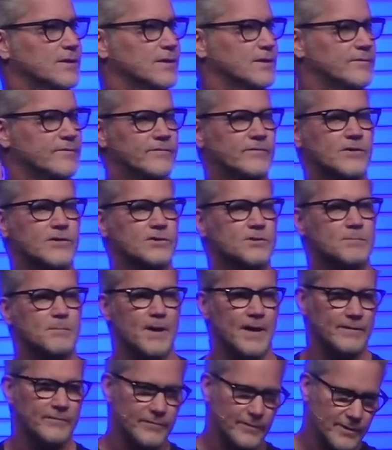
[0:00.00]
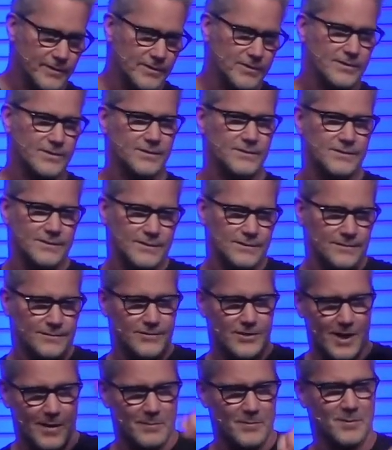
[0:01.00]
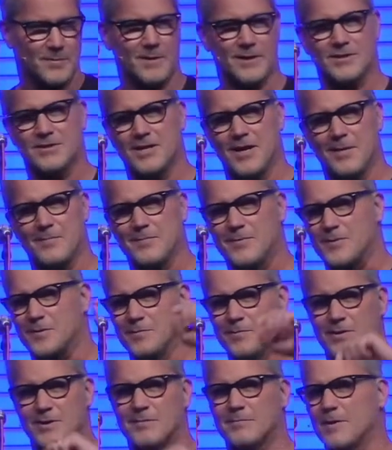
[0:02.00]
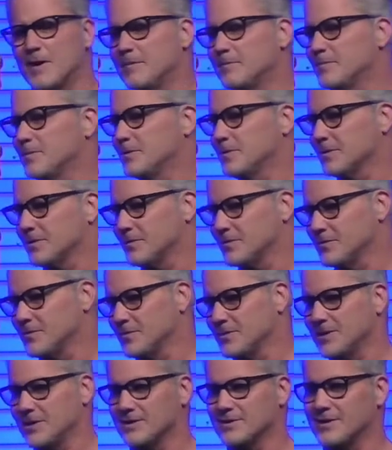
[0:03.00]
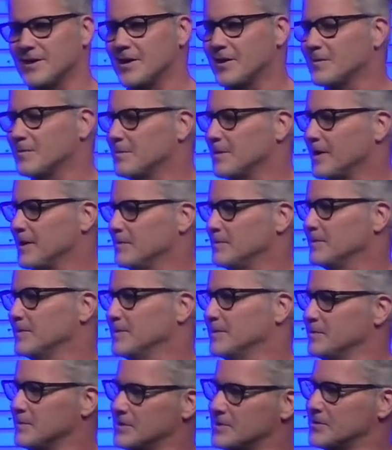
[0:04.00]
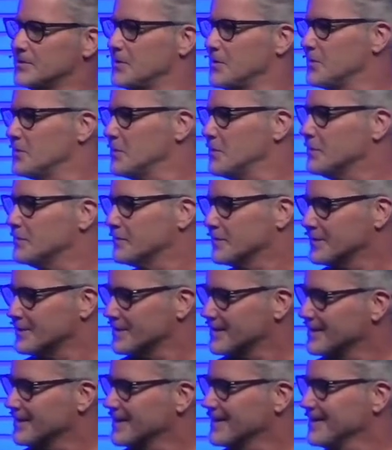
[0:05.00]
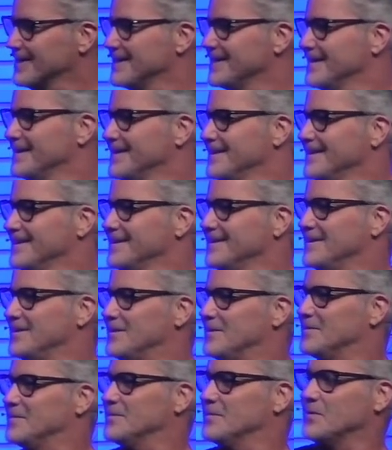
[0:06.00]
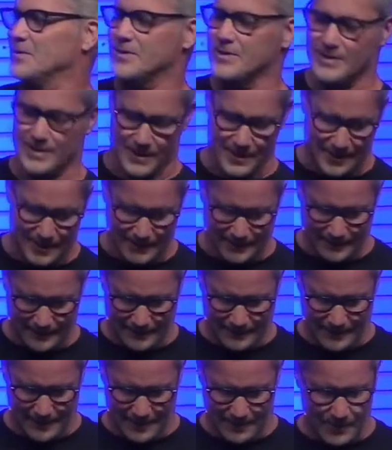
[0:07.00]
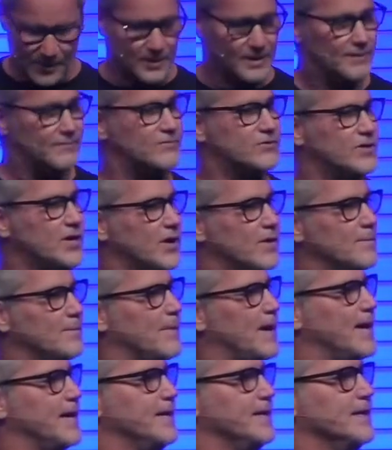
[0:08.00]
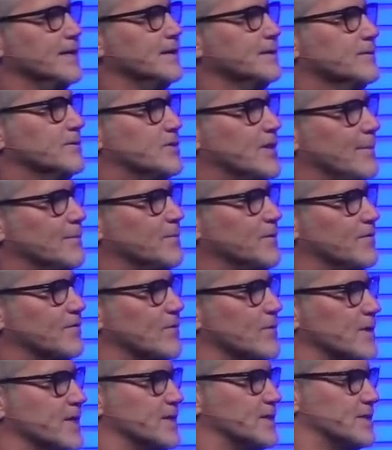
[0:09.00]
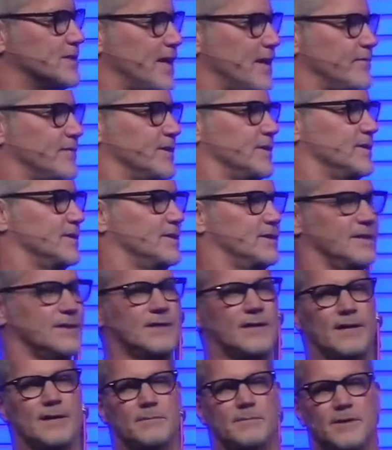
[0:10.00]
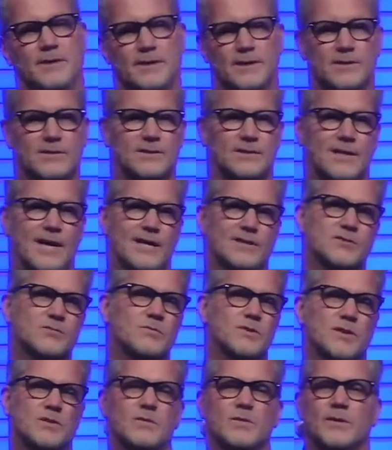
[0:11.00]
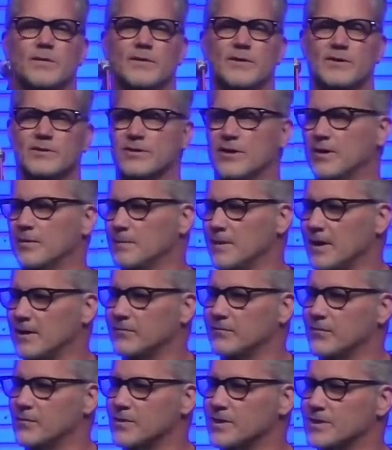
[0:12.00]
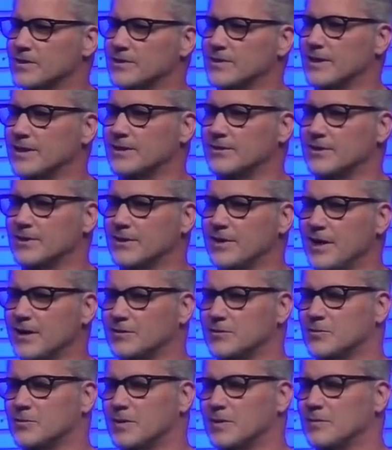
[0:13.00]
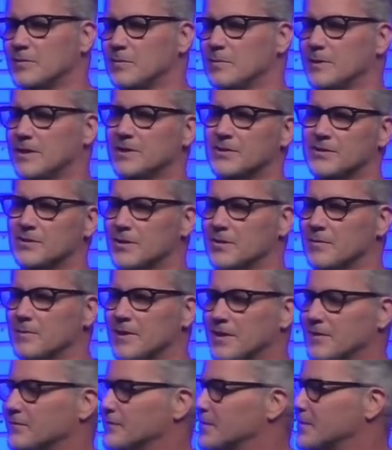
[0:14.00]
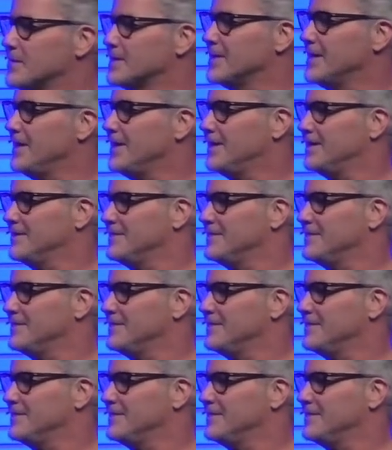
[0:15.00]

verse by verse, chapter by chapter, book by book through the entire Bible, and then we start over. Um, we're in the book of Jeremiah, chapter 47, tonight because last week we were in Jeremiah 46, and next week we'll be in Jeremiah 48.